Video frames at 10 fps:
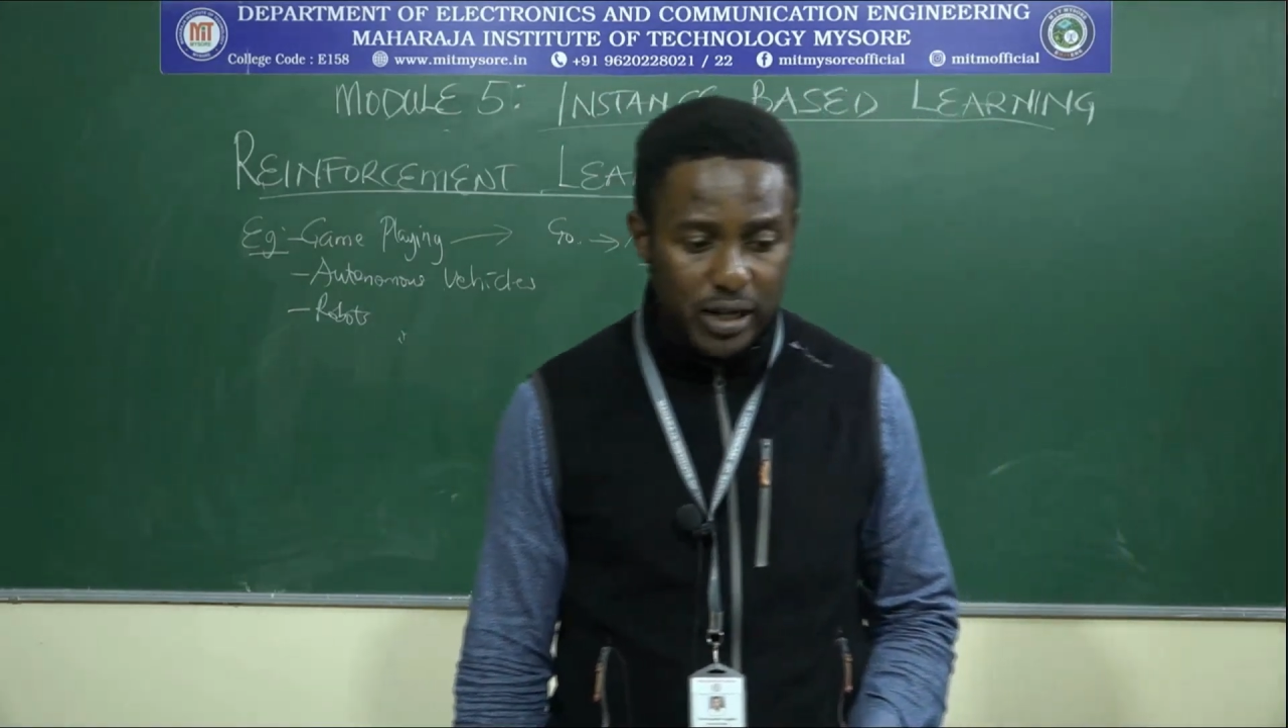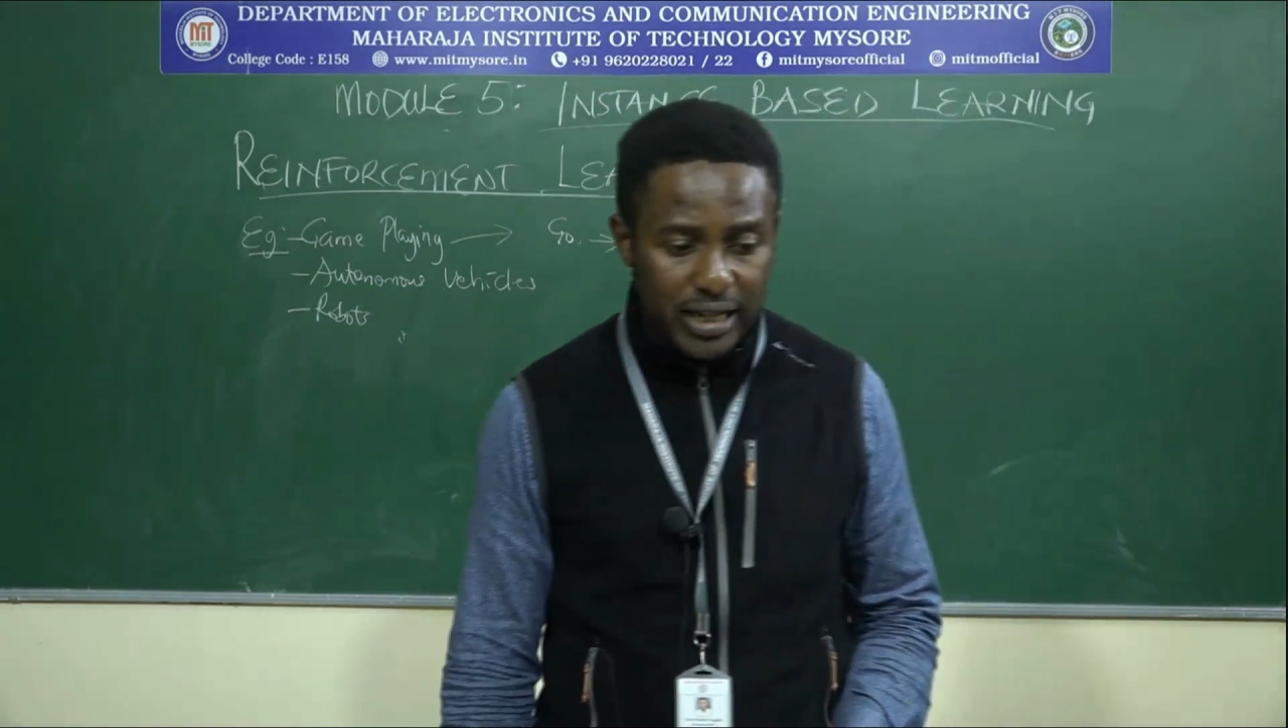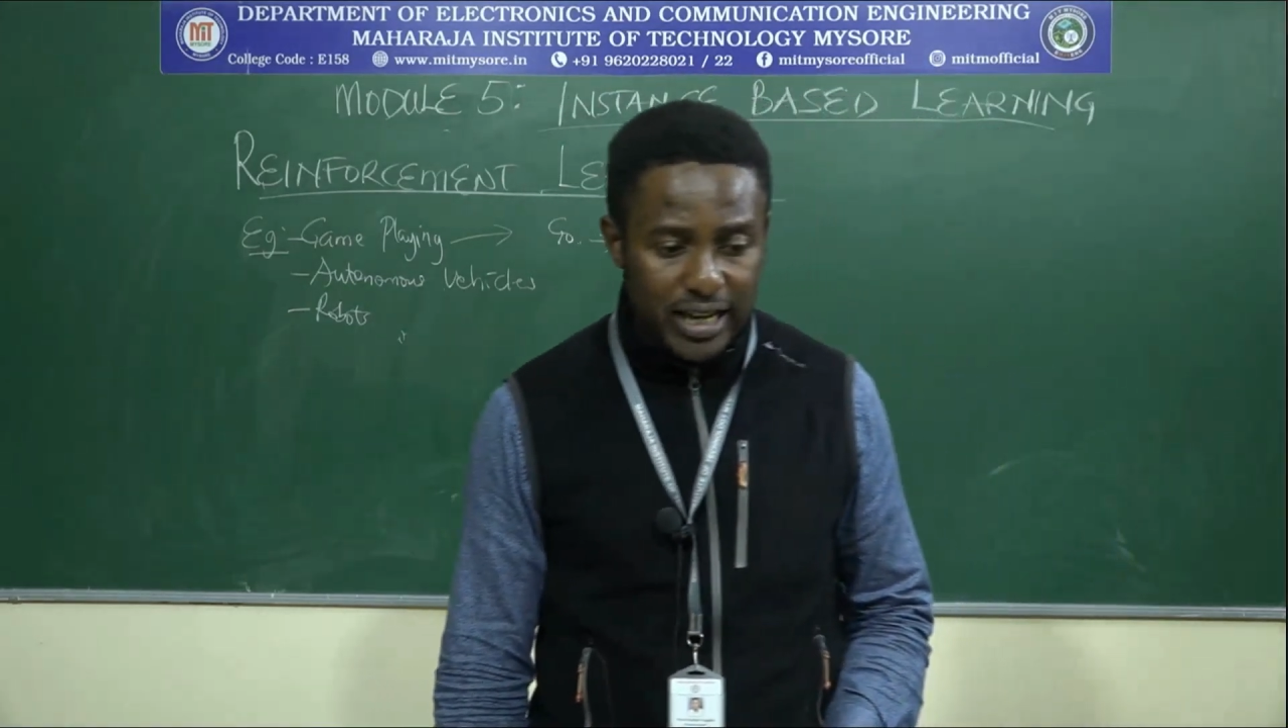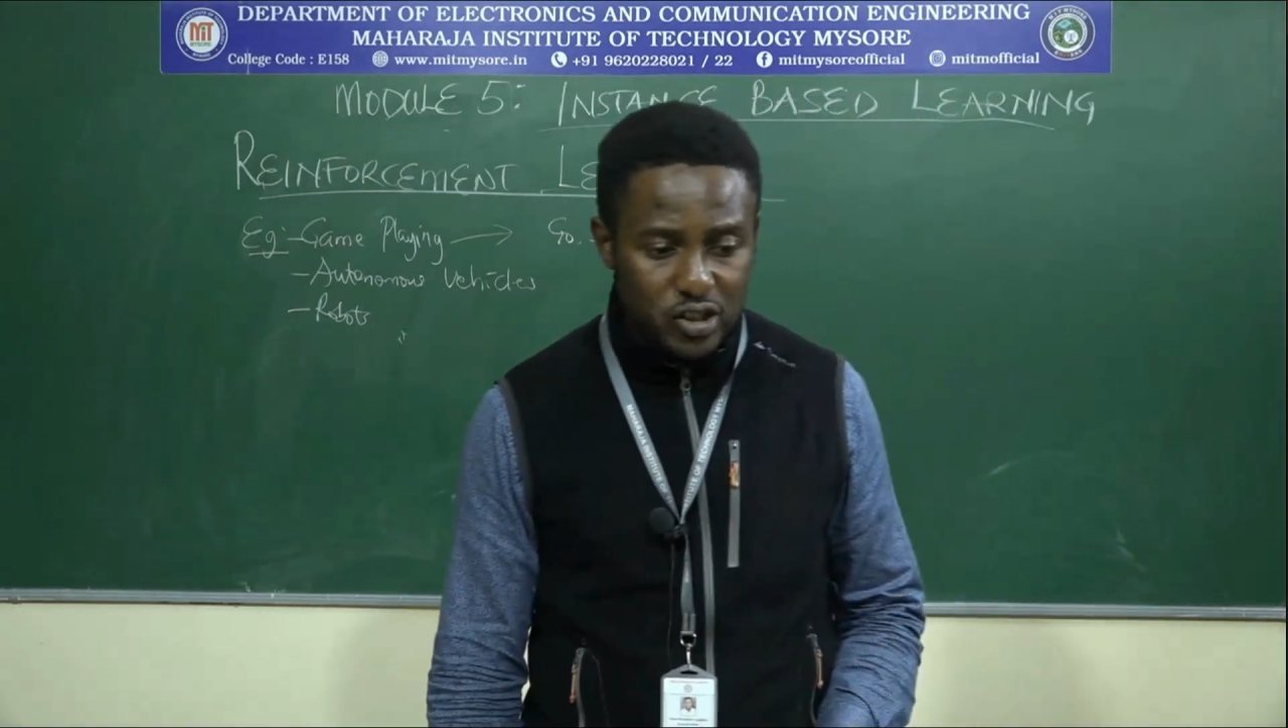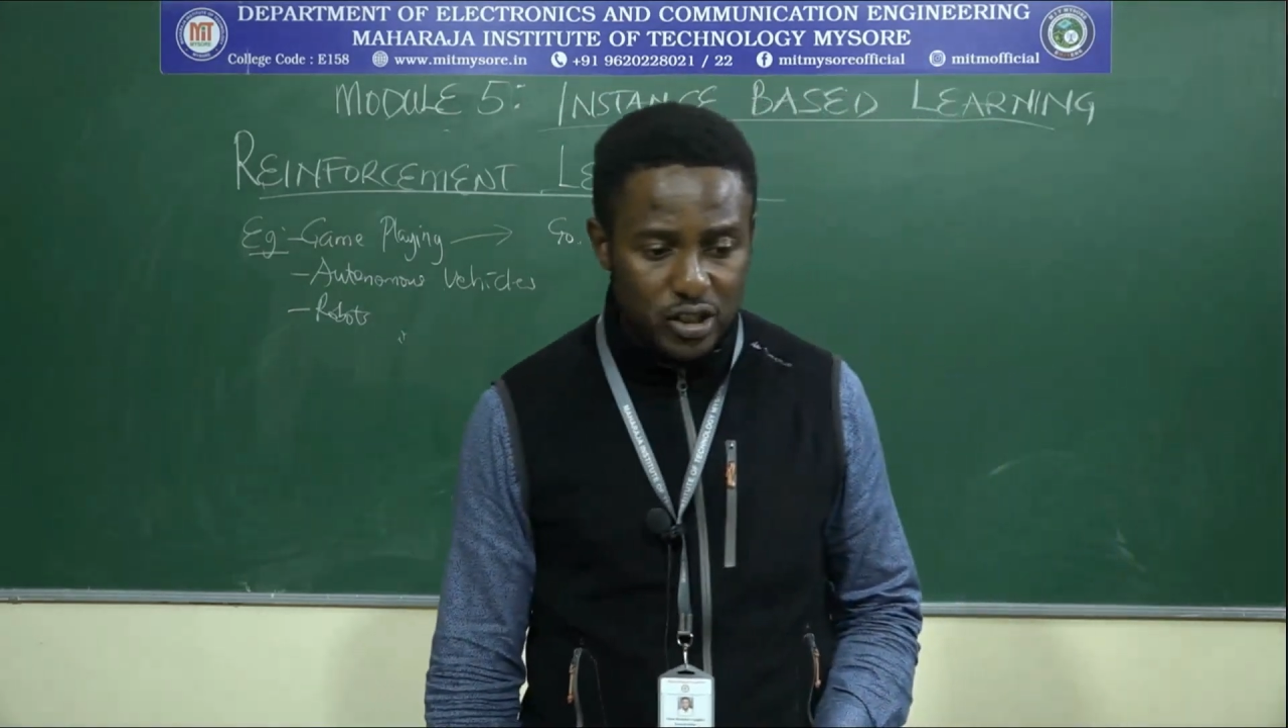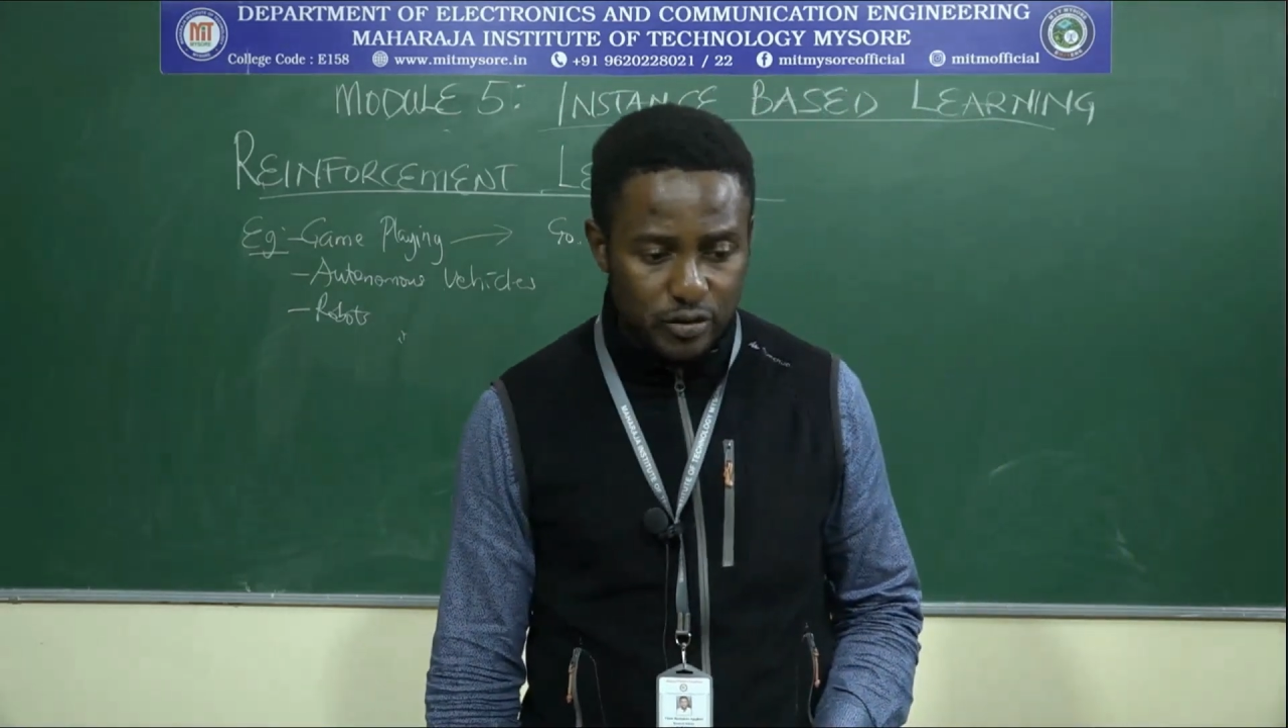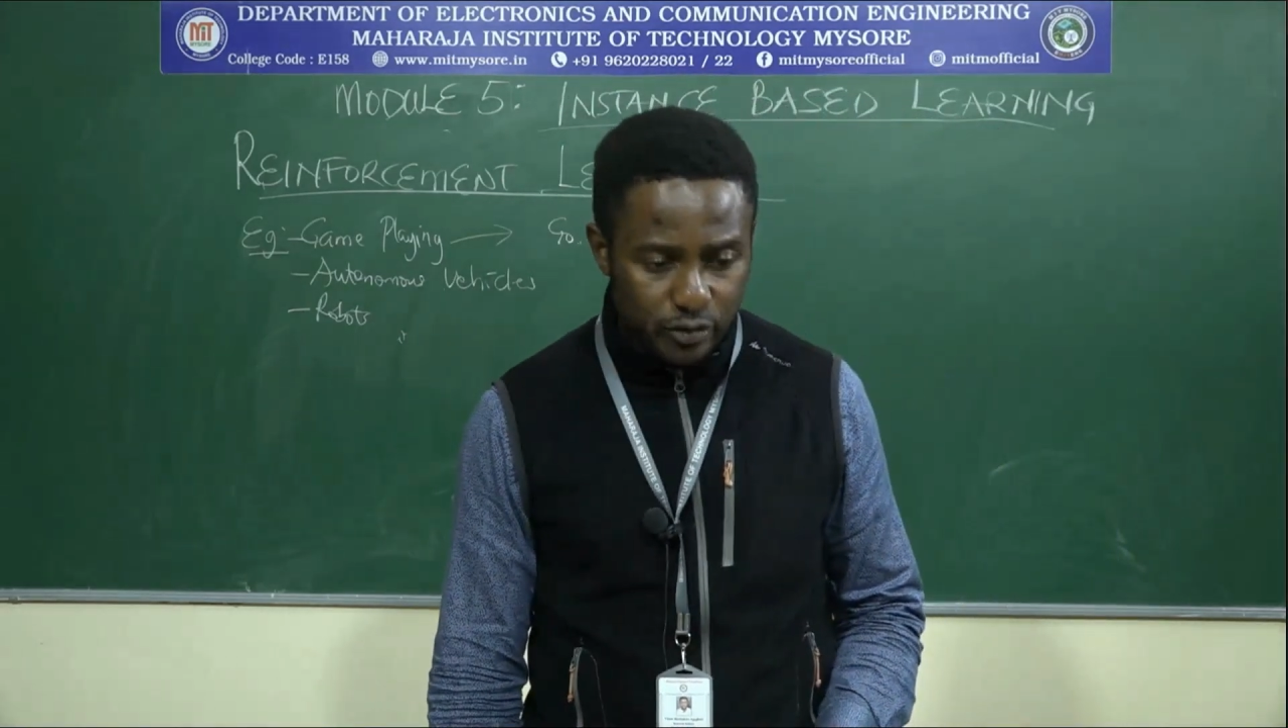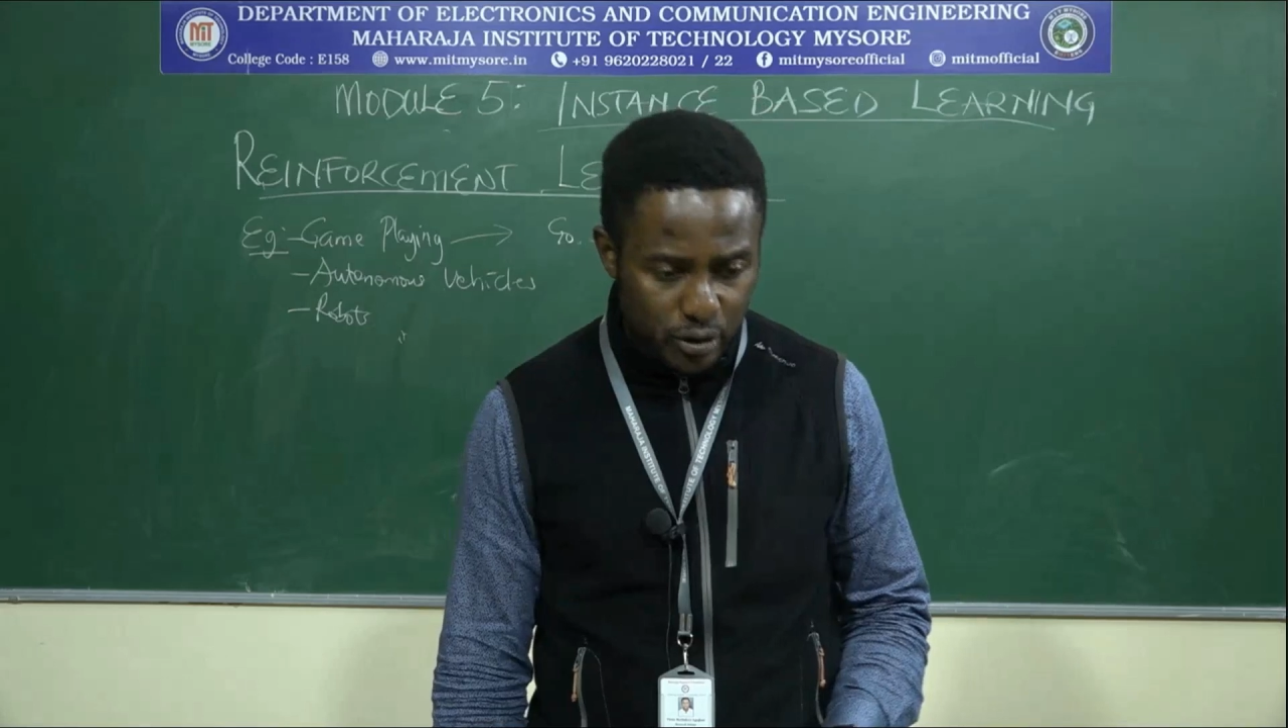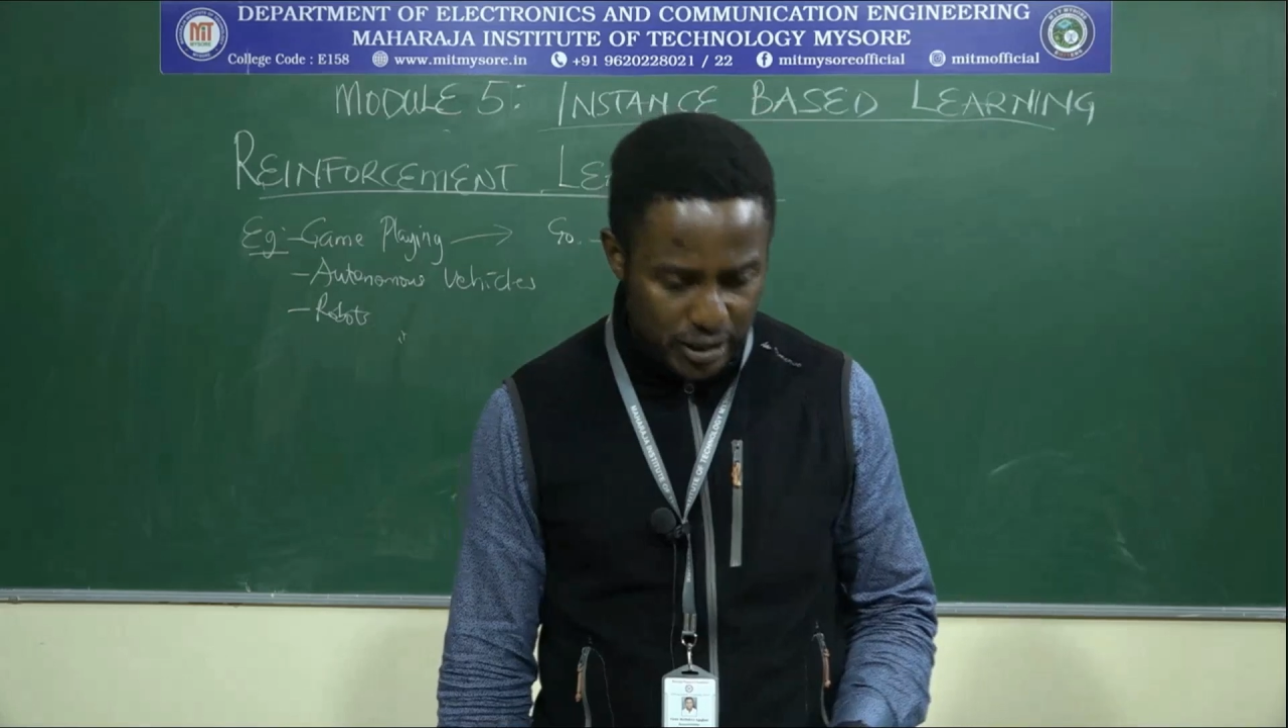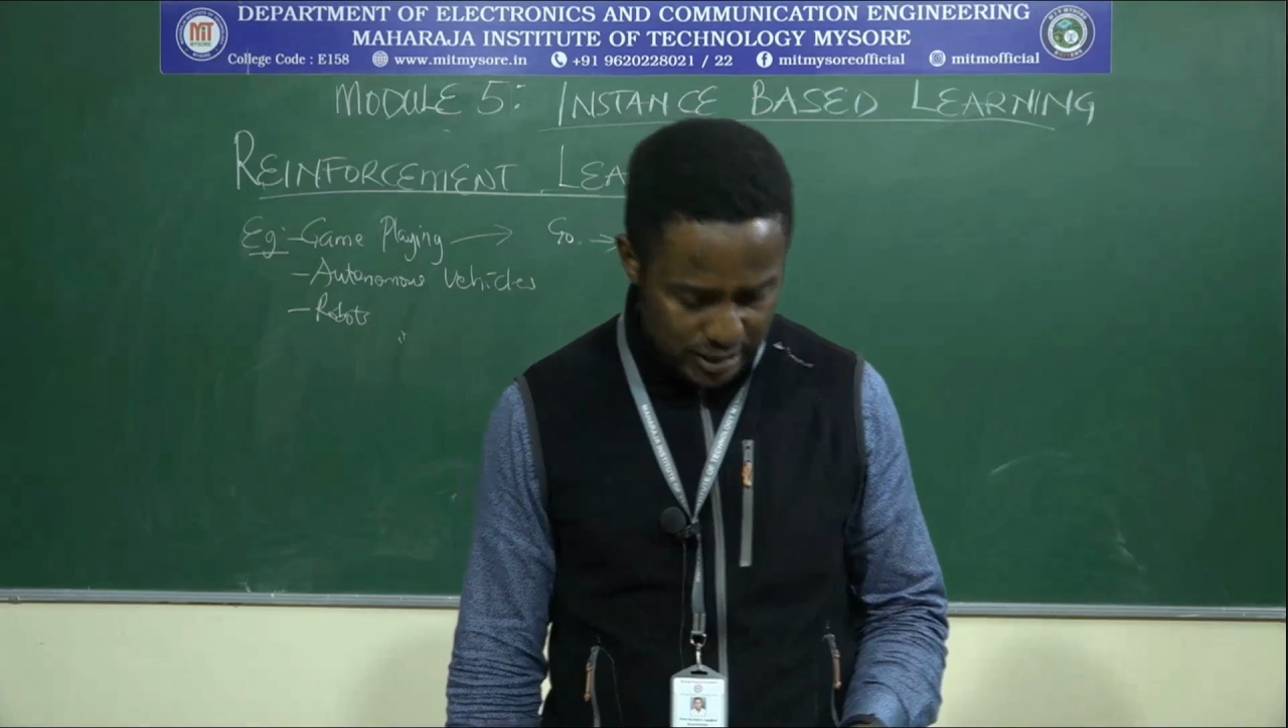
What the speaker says: we can actually view